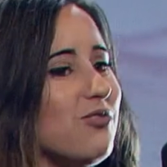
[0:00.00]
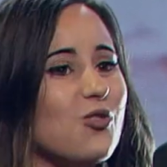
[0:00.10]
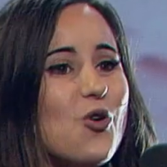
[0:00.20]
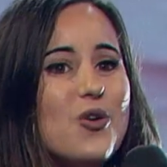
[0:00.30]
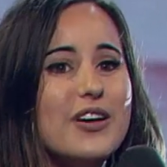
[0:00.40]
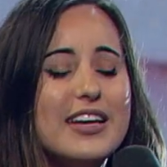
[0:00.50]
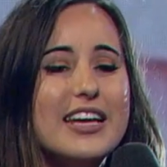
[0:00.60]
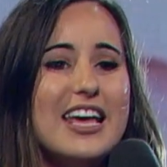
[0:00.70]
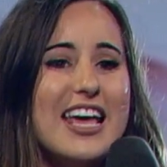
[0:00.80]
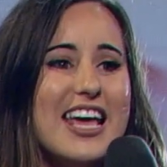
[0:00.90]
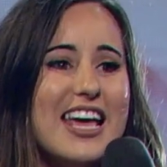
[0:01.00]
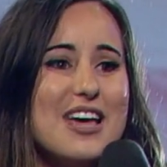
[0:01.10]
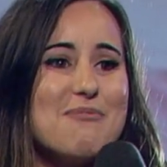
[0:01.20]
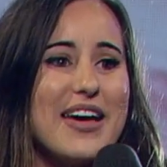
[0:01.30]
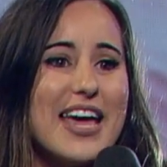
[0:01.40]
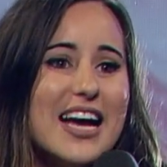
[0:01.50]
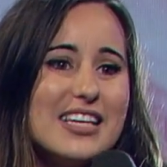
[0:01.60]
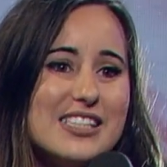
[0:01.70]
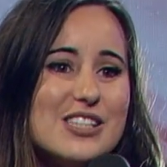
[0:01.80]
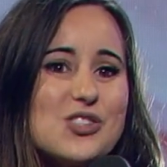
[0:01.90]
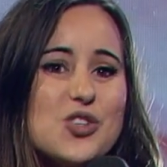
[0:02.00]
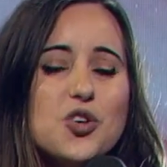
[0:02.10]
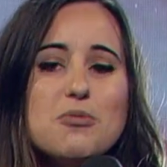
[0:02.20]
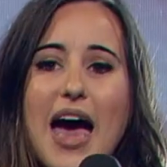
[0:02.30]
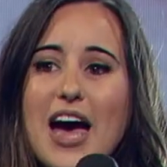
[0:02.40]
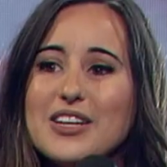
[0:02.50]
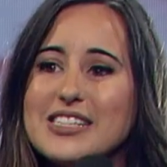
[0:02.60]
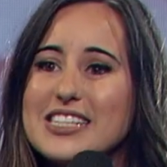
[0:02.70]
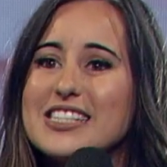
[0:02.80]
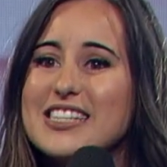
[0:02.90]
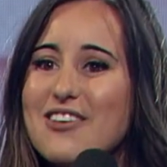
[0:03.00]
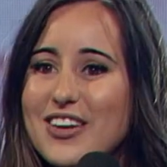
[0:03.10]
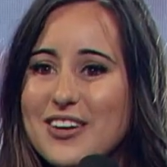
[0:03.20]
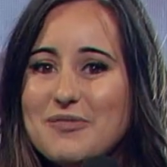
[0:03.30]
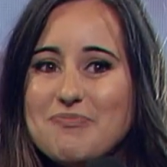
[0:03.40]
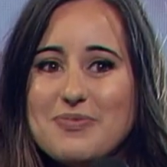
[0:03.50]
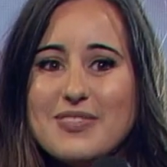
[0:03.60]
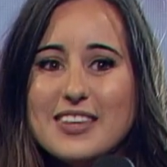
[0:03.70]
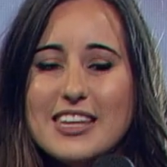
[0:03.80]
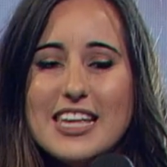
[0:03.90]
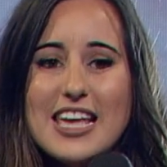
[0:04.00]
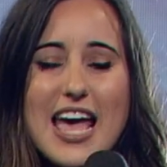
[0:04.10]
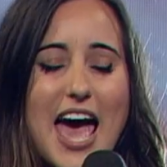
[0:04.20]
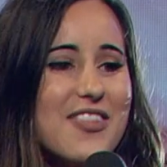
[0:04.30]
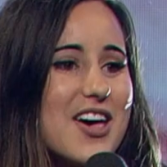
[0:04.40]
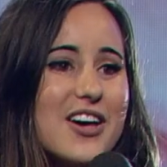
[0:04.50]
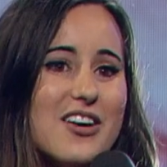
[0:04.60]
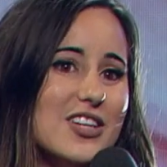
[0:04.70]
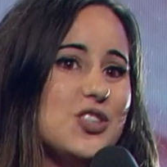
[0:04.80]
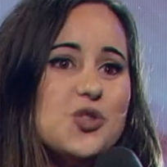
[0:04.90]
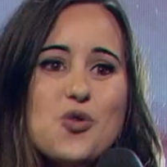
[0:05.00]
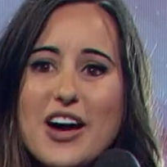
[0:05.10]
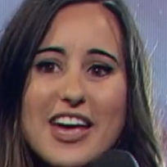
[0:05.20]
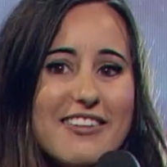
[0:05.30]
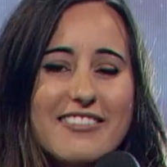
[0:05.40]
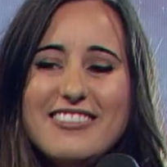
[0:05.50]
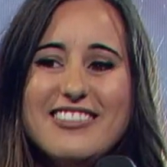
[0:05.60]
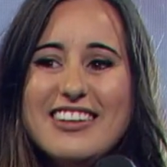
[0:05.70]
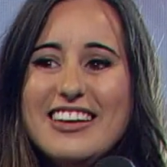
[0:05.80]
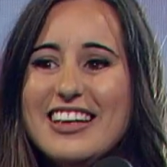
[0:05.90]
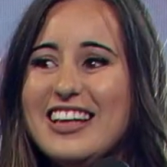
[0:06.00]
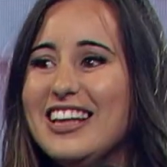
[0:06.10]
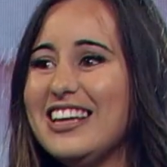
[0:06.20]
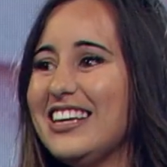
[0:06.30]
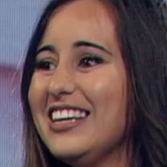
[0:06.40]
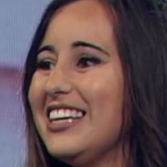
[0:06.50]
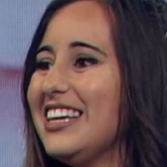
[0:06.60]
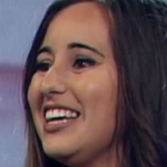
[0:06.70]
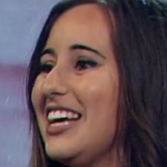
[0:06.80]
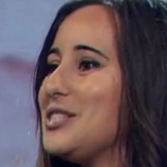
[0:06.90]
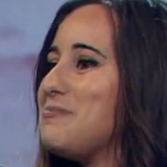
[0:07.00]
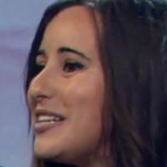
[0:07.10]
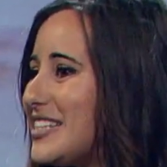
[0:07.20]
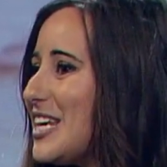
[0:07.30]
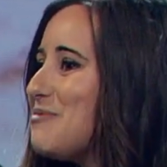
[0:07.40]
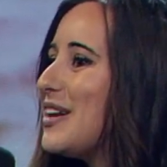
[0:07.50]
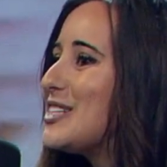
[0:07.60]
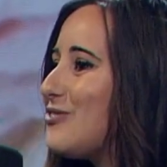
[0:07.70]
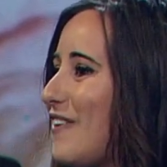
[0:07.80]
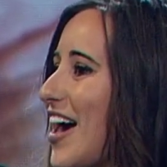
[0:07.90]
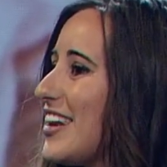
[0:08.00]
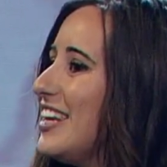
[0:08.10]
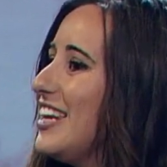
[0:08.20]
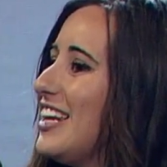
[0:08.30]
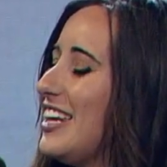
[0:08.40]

before. My youngest is 2, my eldest is 7. And they're a joy. It's busy, but it's fun.